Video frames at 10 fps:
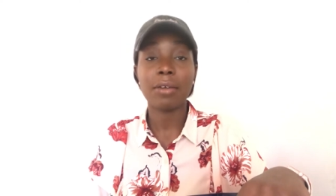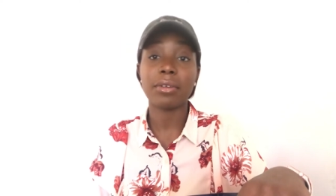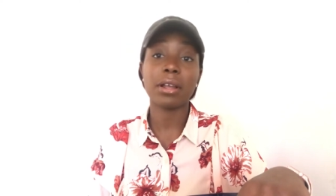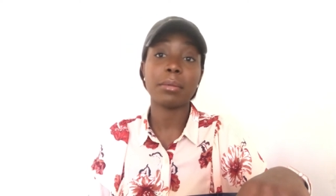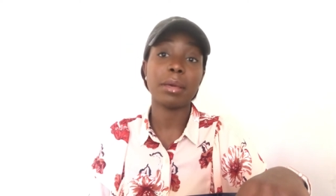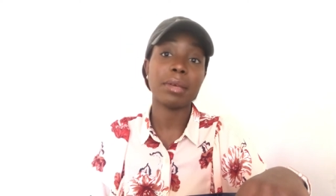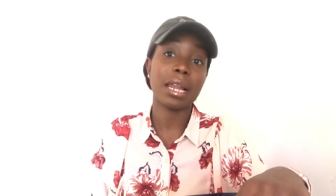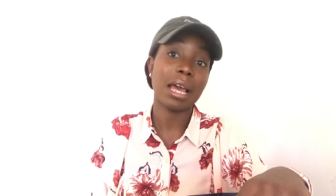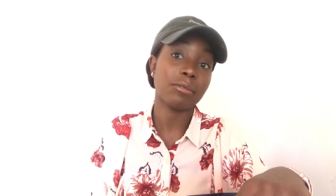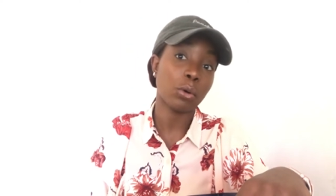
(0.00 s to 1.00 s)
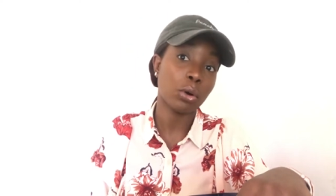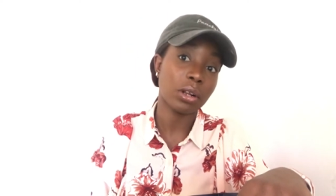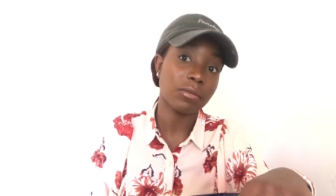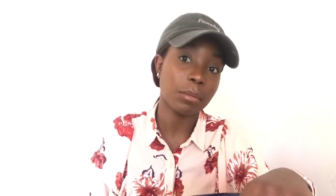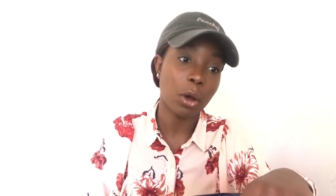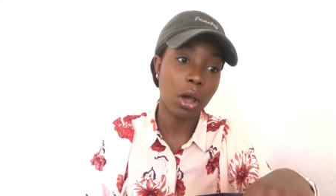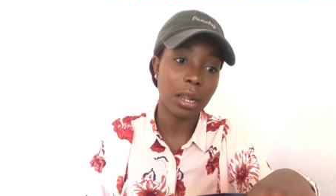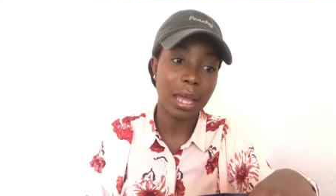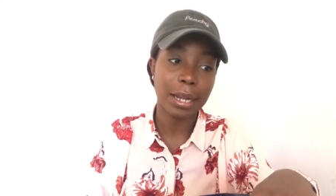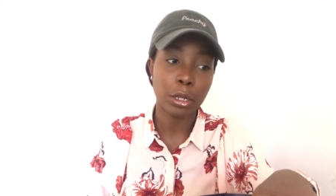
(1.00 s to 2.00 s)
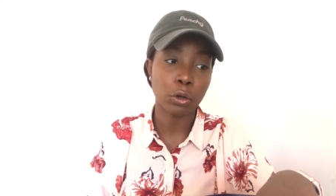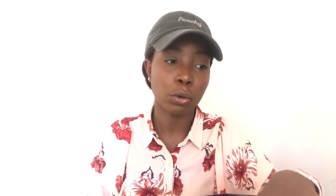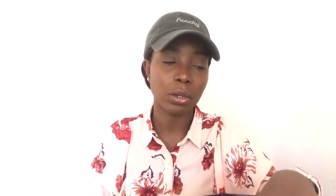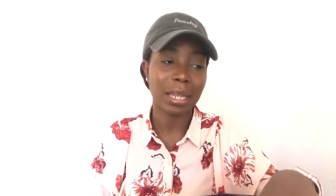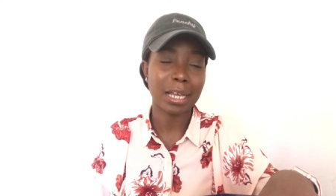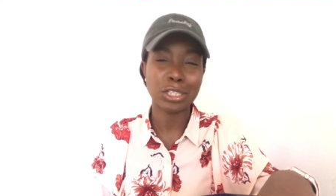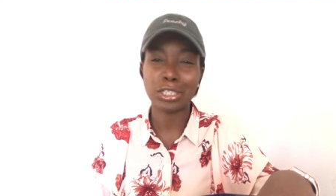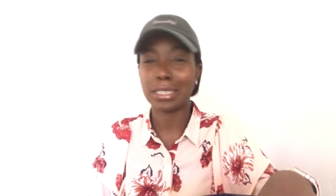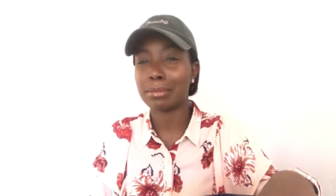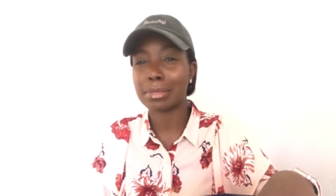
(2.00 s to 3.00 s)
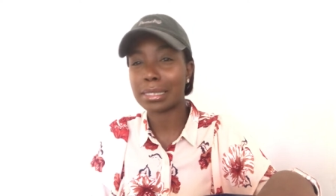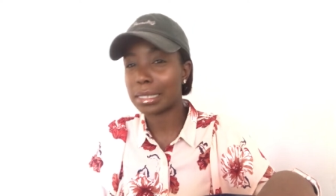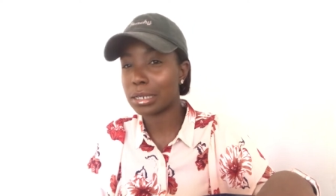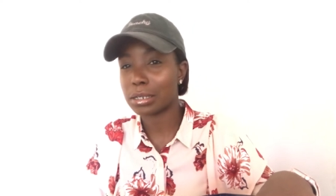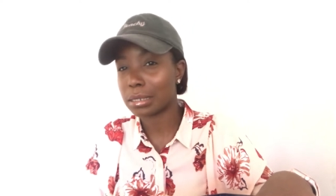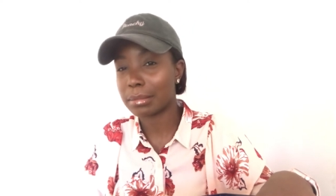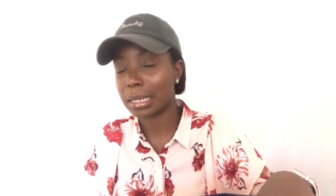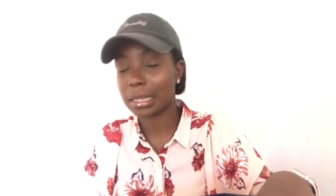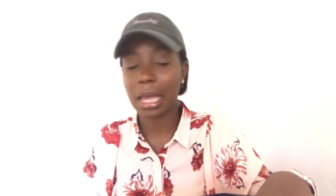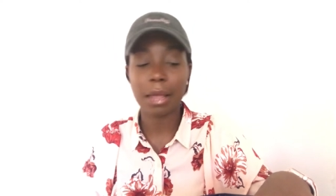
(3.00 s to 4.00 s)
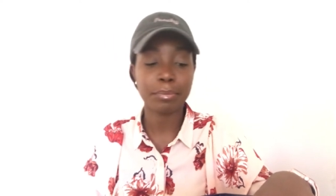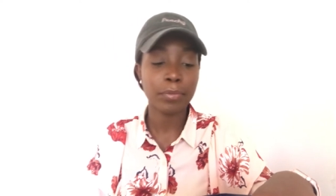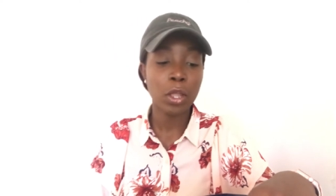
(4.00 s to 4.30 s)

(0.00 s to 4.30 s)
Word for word: I figured maybe I'd have to order it from online or go to like a G M C or something like that.